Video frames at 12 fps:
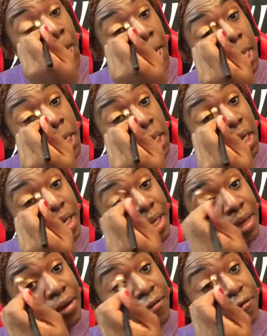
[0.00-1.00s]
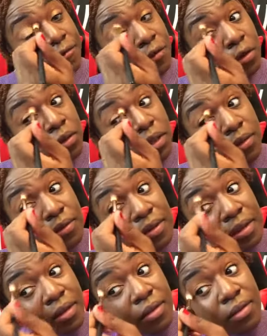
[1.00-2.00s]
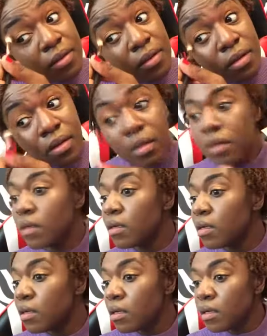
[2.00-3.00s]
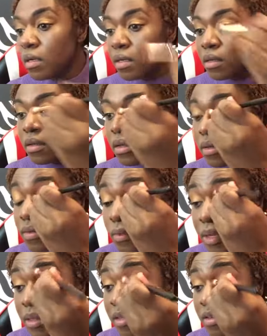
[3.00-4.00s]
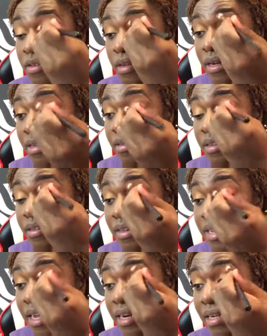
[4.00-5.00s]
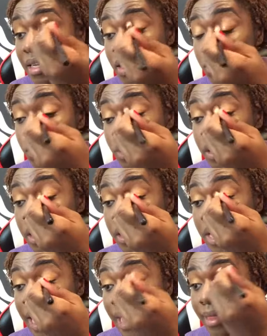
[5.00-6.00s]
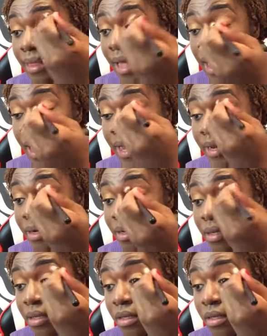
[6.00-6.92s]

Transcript: And then I kind of focus this. Because what this does is it kind of gets rid of that line.